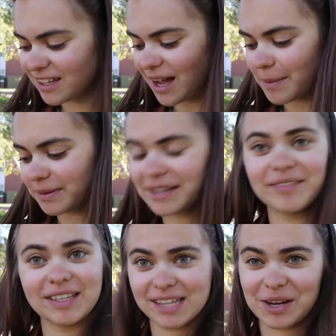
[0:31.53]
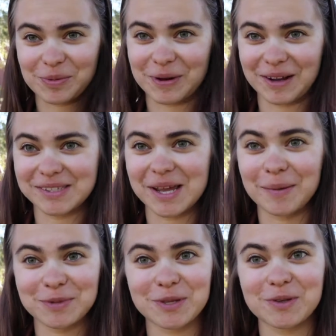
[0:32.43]
I believe that's how you pronounce it.
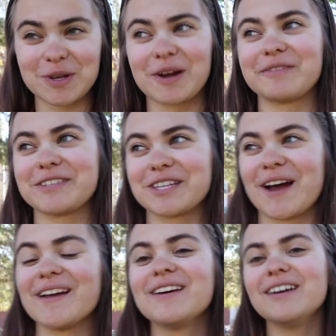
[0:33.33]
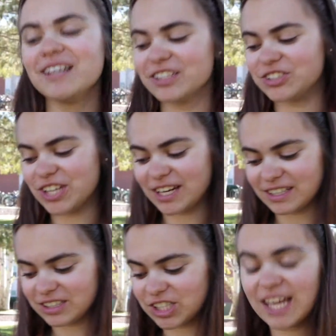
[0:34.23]
I'm so sorry if it's not.
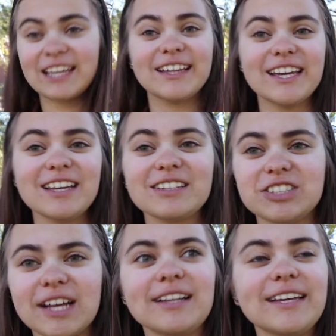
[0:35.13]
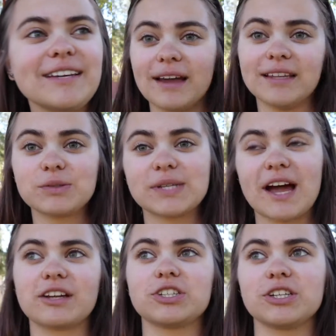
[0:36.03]
Jenny Lee, and this was
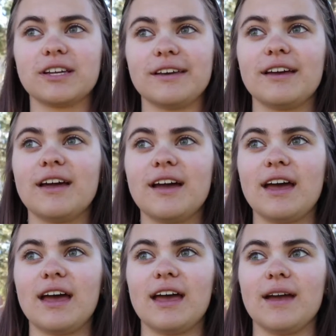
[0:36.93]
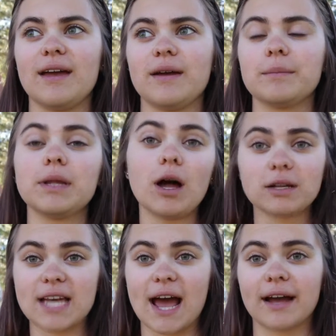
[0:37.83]
actually a blog
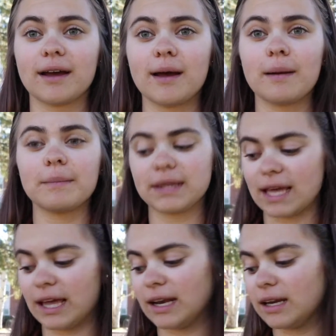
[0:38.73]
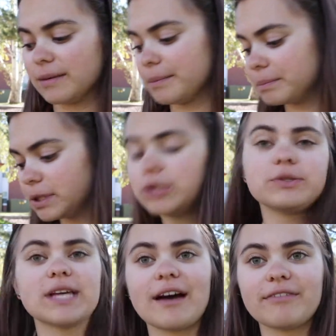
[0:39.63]
tag, but then Blue
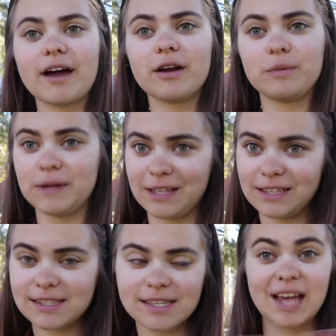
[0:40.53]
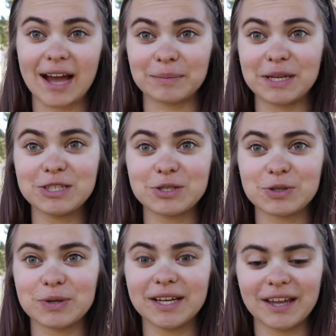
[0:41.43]
Sapphire Reads tagged me to
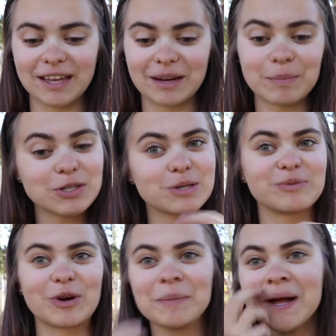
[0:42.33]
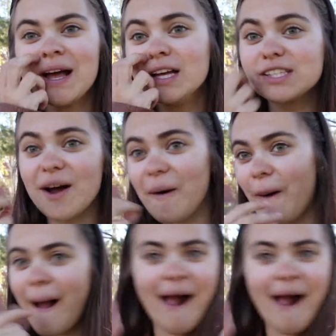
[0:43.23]
do it in booktube form. So